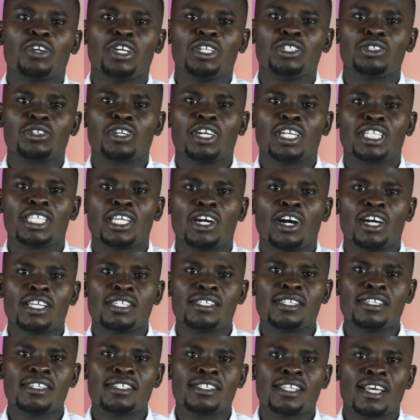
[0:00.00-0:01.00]
educate our
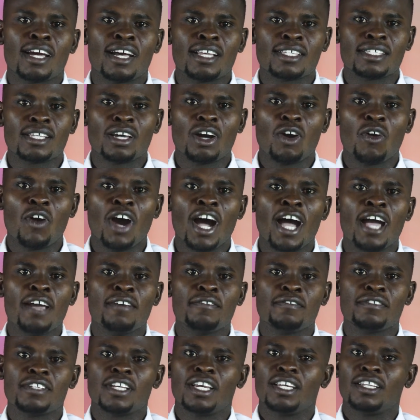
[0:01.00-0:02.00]
sisters, our
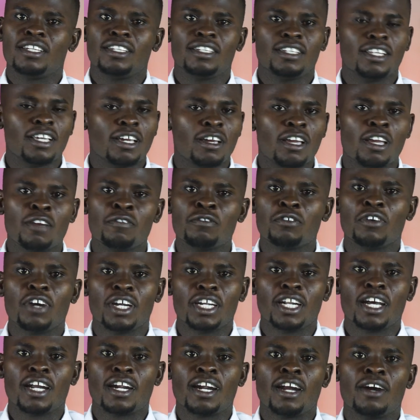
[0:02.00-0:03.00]
wives, and
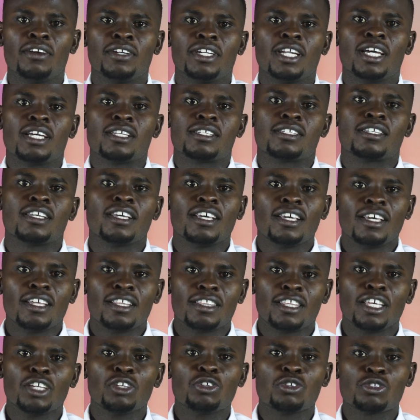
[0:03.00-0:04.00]
everyone around us.
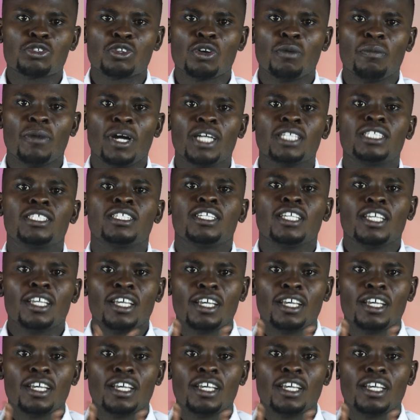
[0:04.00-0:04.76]
Thank you so much.